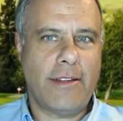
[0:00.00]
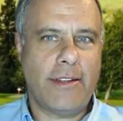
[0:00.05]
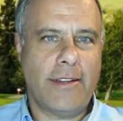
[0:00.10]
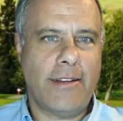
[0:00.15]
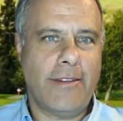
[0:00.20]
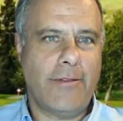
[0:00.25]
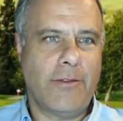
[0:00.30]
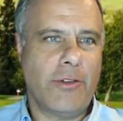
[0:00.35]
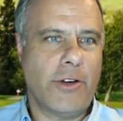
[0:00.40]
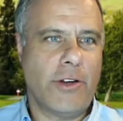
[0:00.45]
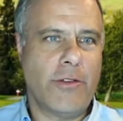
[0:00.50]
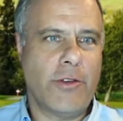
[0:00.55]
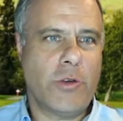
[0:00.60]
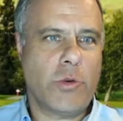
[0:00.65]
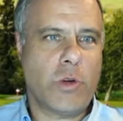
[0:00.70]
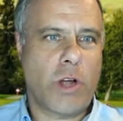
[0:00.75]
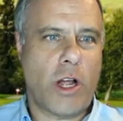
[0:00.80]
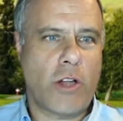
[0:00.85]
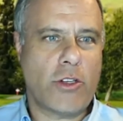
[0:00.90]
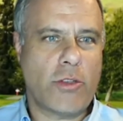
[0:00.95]
for individual
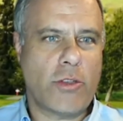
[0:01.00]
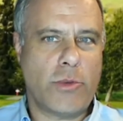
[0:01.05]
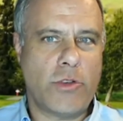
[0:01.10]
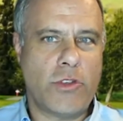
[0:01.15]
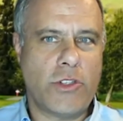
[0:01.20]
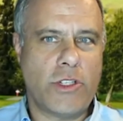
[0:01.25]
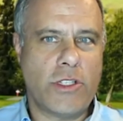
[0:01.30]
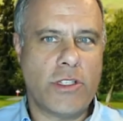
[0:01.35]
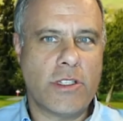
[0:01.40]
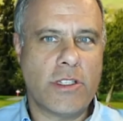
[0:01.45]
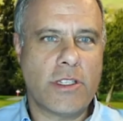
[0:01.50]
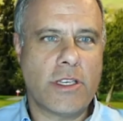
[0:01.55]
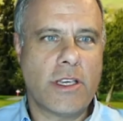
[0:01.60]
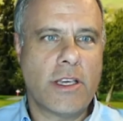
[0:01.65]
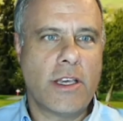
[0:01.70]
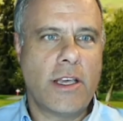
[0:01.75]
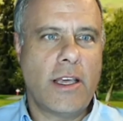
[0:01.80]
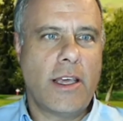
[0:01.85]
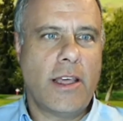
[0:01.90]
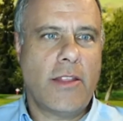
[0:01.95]
contributions.
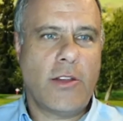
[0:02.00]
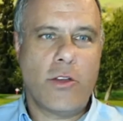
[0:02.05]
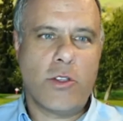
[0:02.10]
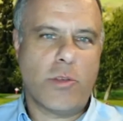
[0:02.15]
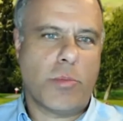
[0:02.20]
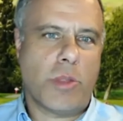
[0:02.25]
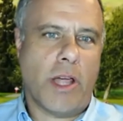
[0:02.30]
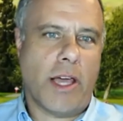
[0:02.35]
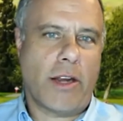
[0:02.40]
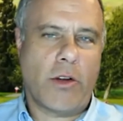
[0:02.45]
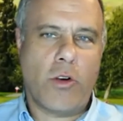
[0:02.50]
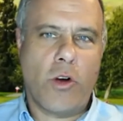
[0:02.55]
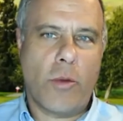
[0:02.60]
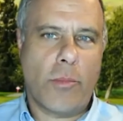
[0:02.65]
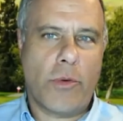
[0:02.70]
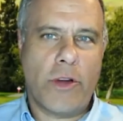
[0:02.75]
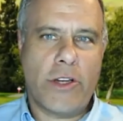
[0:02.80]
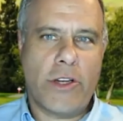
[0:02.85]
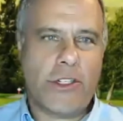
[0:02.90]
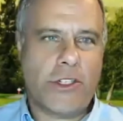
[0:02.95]
Those apply to
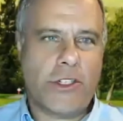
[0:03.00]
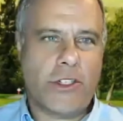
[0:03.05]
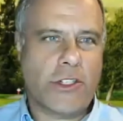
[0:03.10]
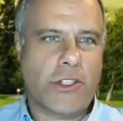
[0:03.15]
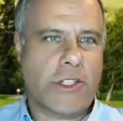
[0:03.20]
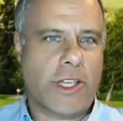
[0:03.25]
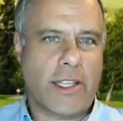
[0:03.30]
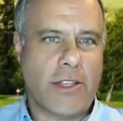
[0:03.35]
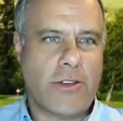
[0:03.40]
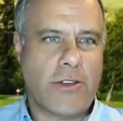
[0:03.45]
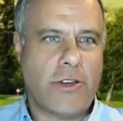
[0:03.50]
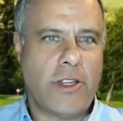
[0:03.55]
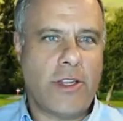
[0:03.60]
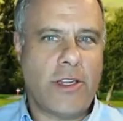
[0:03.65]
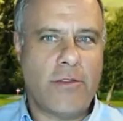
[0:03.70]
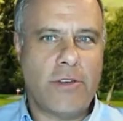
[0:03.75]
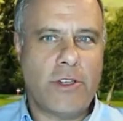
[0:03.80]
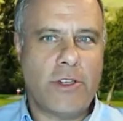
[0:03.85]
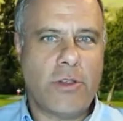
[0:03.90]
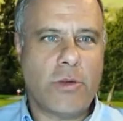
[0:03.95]
corporations just like they do to
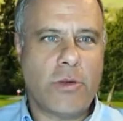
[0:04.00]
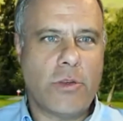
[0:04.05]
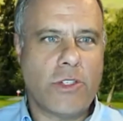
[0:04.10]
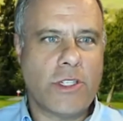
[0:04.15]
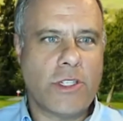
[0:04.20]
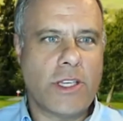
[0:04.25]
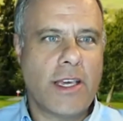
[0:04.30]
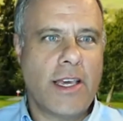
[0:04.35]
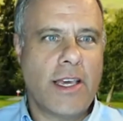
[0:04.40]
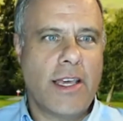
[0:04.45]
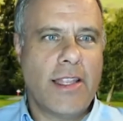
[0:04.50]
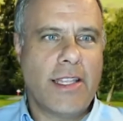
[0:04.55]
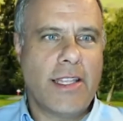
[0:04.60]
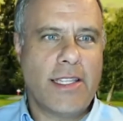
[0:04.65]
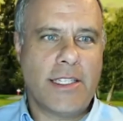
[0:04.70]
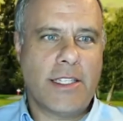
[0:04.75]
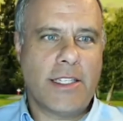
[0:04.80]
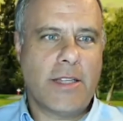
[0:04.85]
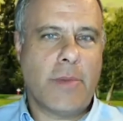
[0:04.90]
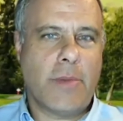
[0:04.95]
individuals. This
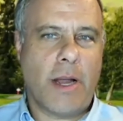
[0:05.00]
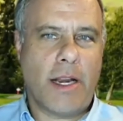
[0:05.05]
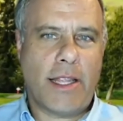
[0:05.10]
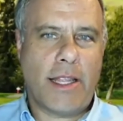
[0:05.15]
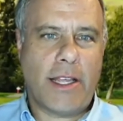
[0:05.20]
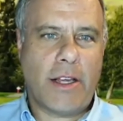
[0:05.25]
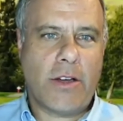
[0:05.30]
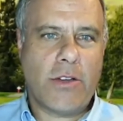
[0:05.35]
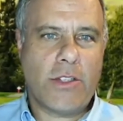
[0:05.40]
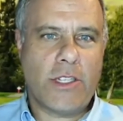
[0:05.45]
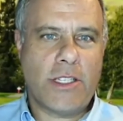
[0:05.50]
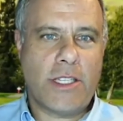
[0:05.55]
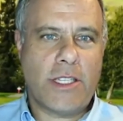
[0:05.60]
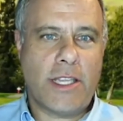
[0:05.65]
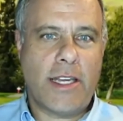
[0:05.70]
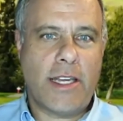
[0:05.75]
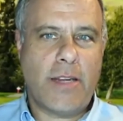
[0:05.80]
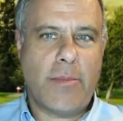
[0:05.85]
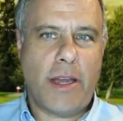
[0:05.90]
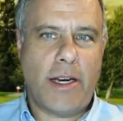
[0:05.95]
is the money that goes into the
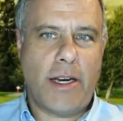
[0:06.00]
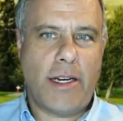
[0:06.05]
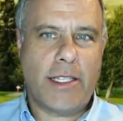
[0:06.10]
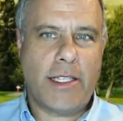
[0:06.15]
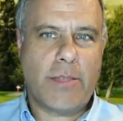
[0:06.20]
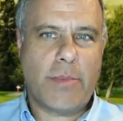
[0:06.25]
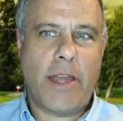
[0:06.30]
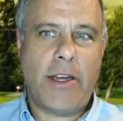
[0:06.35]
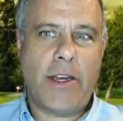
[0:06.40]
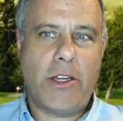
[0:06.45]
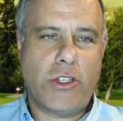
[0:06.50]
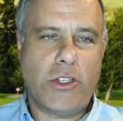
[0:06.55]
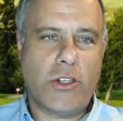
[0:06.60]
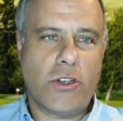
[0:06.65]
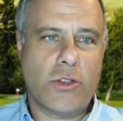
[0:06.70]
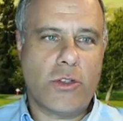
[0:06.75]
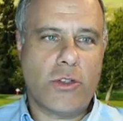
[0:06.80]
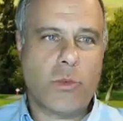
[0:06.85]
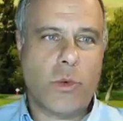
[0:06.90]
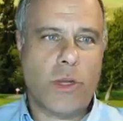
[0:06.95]
independent
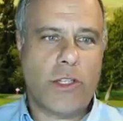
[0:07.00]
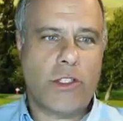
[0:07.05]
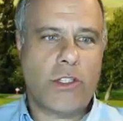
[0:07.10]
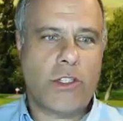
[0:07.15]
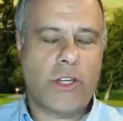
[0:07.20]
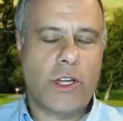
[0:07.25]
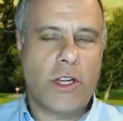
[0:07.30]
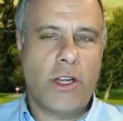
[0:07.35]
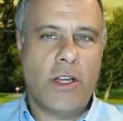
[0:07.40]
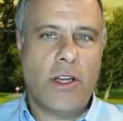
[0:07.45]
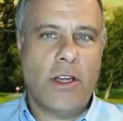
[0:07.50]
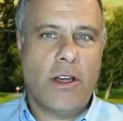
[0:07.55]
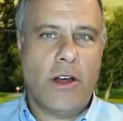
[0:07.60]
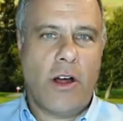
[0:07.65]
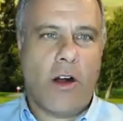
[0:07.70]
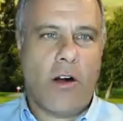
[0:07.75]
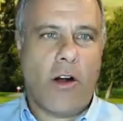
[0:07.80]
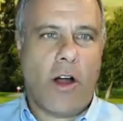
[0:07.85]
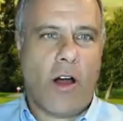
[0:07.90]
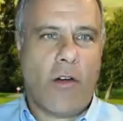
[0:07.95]
expenditures, which
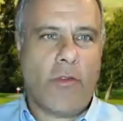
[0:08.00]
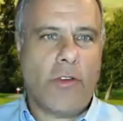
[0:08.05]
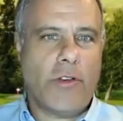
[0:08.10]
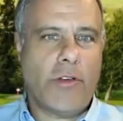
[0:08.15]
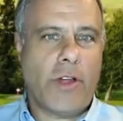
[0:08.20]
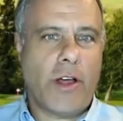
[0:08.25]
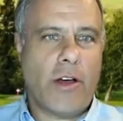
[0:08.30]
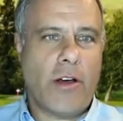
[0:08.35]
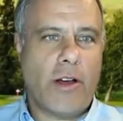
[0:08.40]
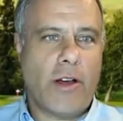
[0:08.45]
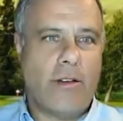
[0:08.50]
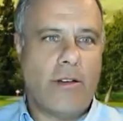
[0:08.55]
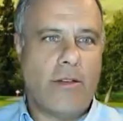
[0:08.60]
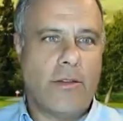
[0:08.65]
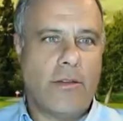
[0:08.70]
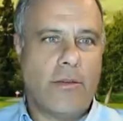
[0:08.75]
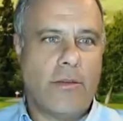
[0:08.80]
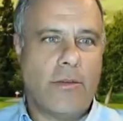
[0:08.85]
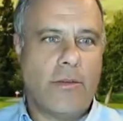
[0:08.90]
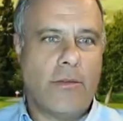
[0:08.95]
are often
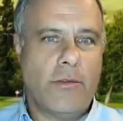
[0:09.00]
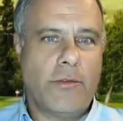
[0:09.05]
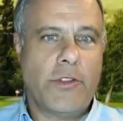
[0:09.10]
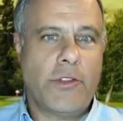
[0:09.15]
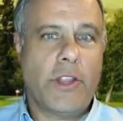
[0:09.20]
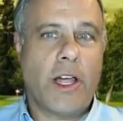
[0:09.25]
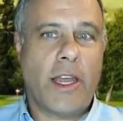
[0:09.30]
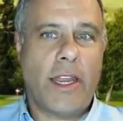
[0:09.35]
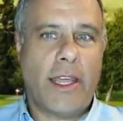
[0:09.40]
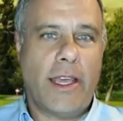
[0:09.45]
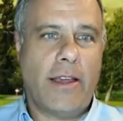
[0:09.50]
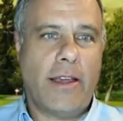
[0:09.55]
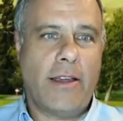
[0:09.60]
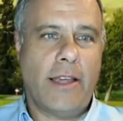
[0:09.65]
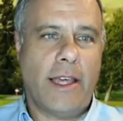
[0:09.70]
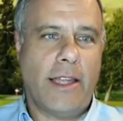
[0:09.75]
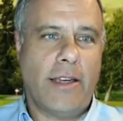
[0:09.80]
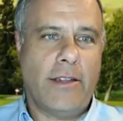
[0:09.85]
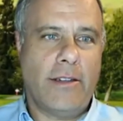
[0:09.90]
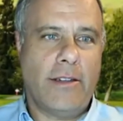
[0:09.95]
flooding
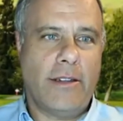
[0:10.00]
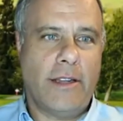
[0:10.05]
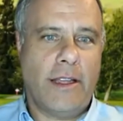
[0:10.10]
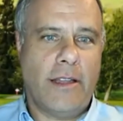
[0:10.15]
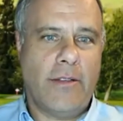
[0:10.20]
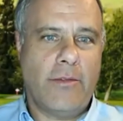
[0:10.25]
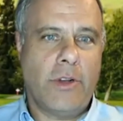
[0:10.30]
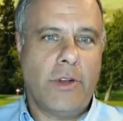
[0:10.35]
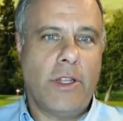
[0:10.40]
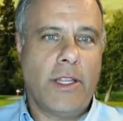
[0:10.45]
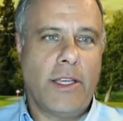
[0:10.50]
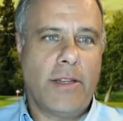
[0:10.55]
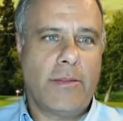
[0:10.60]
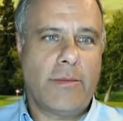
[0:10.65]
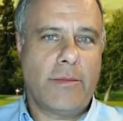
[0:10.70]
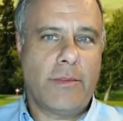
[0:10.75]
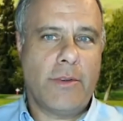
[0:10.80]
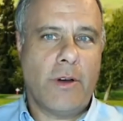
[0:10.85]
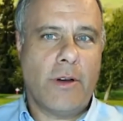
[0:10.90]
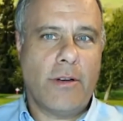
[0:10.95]
and really
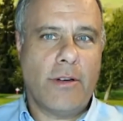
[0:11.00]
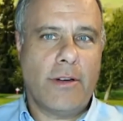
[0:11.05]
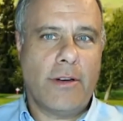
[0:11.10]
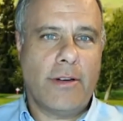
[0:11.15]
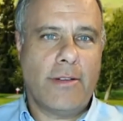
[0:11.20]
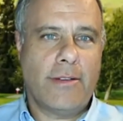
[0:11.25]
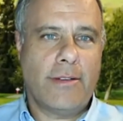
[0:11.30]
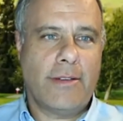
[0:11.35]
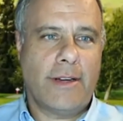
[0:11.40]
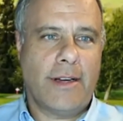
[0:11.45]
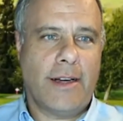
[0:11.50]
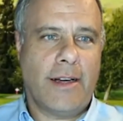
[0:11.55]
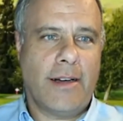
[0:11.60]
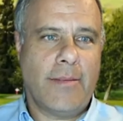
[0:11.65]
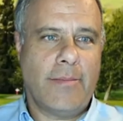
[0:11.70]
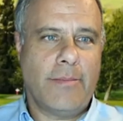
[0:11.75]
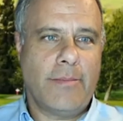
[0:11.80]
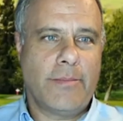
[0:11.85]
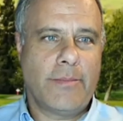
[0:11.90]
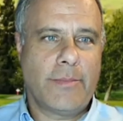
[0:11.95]

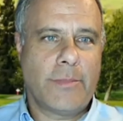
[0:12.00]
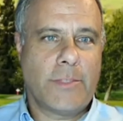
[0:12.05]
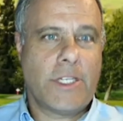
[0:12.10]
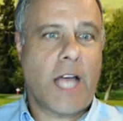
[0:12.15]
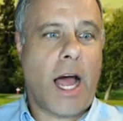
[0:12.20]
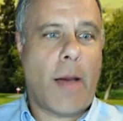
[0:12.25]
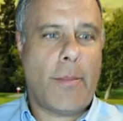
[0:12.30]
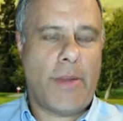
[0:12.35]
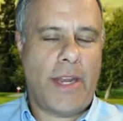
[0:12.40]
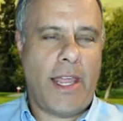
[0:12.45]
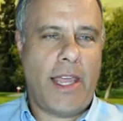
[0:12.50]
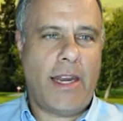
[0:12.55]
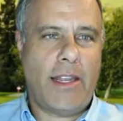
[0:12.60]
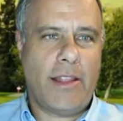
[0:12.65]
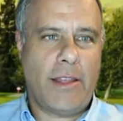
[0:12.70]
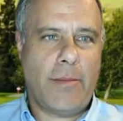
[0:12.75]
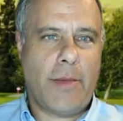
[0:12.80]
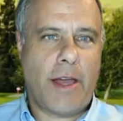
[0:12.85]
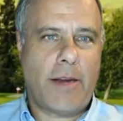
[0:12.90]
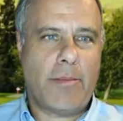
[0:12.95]
dominating
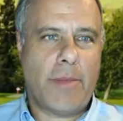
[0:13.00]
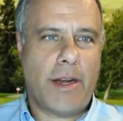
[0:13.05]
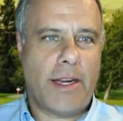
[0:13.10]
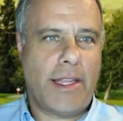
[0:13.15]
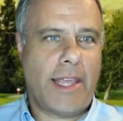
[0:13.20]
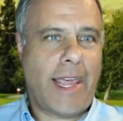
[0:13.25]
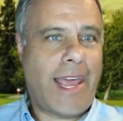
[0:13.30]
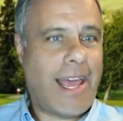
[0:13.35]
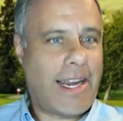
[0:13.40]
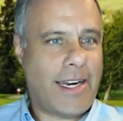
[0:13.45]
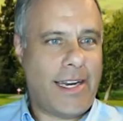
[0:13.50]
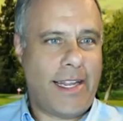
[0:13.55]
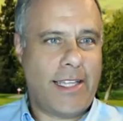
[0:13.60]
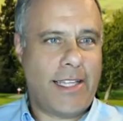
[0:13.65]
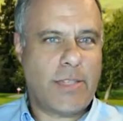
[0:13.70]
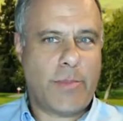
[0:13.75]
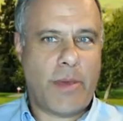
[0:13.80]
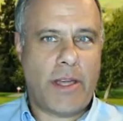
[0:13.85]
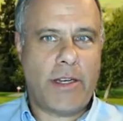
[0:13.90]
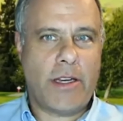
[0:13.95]
the amount of money candidates
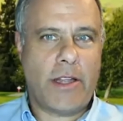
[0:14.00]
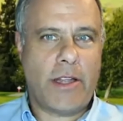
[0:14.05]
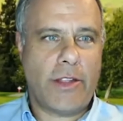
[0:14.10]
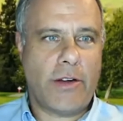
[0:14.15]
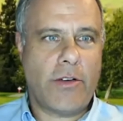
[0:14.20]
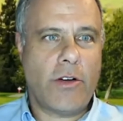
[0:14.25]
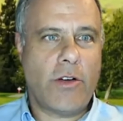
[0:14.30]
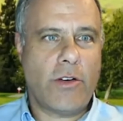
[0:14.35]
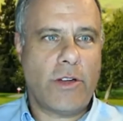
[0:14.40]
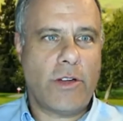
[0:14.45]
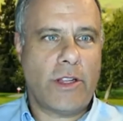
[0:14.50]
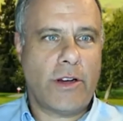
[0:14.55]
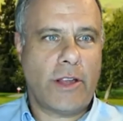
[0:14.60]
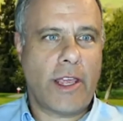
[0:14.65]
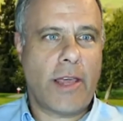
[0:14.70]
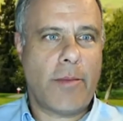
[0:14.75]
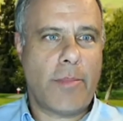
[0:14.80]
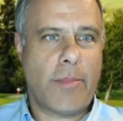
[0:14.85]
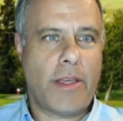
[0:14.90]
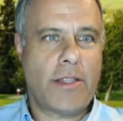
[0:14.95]
spend on their own in their
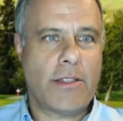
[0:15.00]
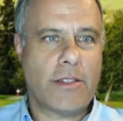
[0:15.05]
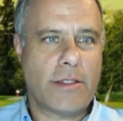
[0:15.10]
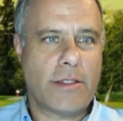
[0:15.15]
campaigns.